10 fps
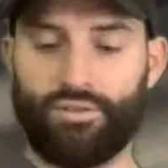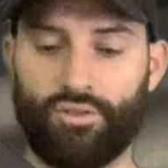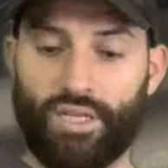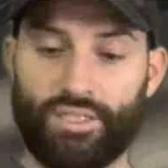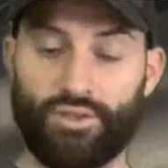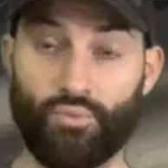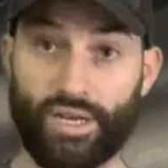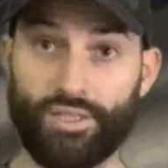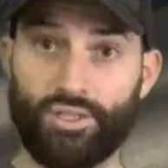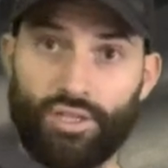So that's
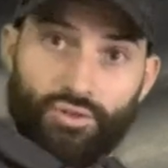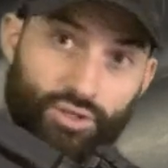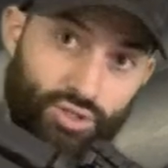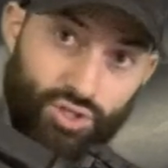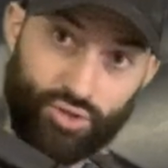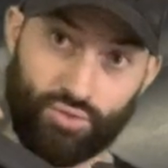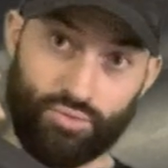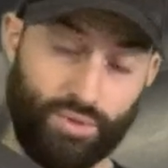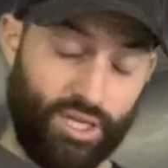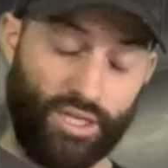threaded so that you can
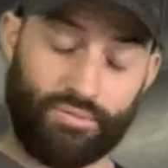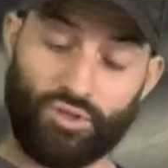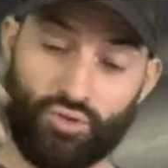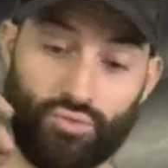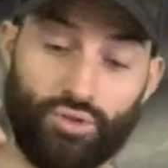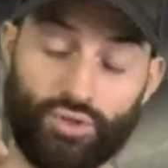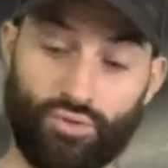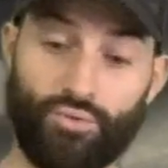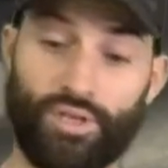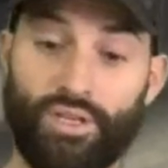screw the
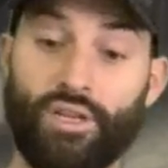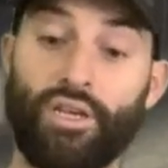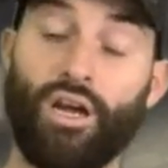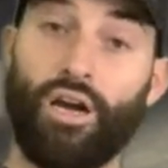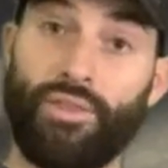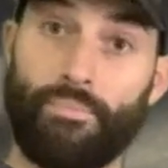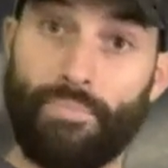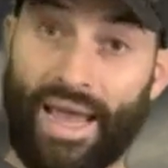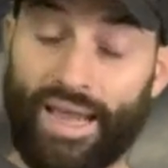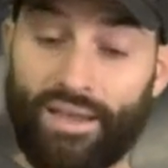screw in on the
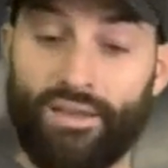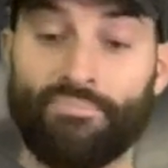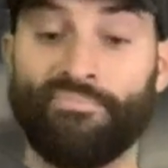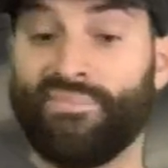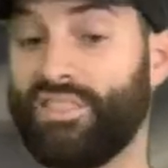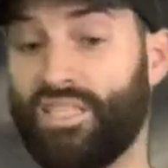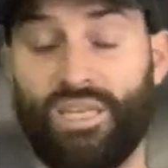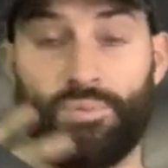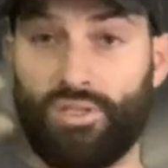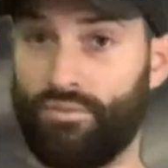back,
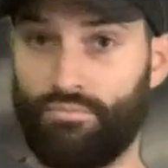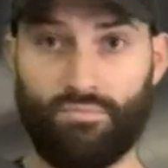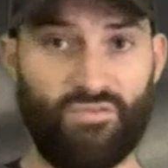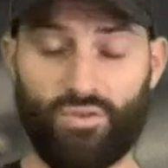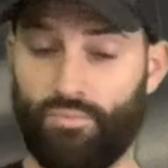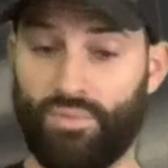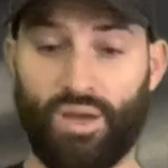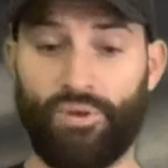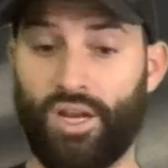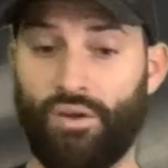keeps it from
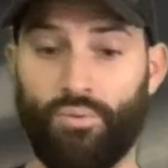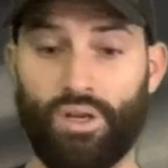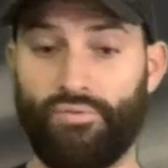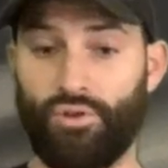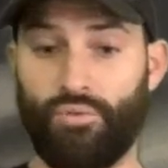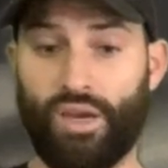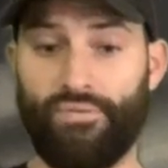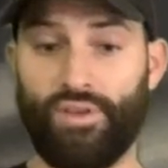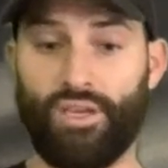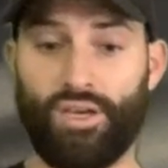coming out whenever you
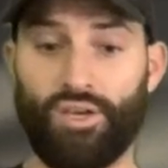have the,